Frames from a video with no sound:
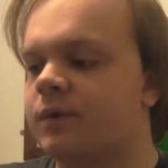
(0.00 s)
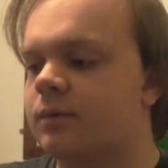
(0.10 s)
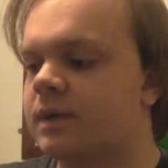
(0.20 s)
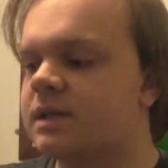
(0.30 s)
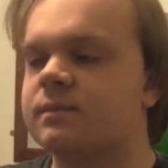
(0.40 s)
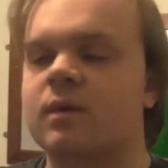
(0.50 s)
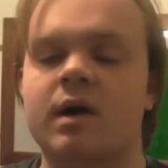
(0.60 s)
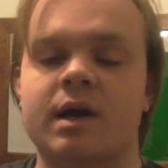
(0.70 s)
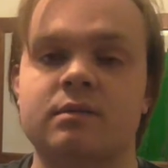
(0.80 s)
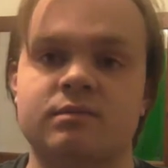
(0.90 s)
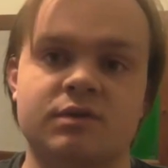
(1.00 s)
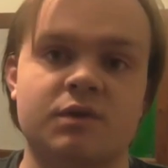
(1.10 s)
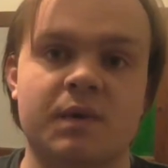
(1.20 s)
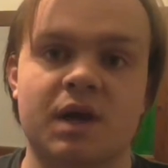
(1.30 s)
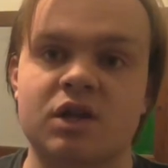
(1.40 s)
the reason why I'm
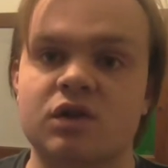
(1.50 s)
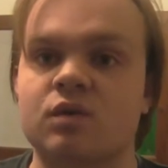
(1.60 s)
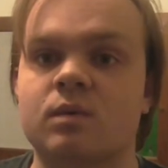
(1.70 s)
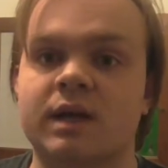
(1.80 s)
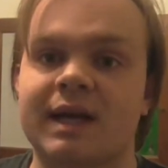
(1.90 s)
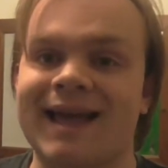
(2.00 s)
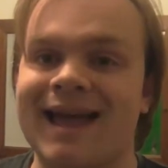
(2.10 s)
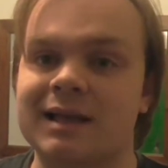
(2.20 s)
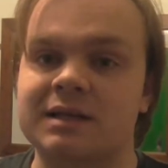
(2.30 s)
doing a new one again